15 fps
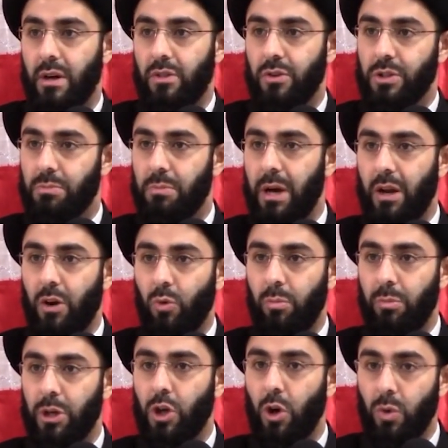there's men and
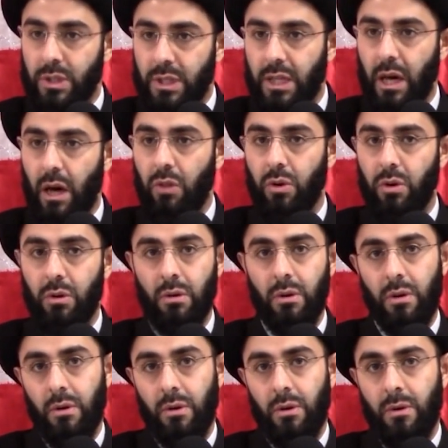women going together,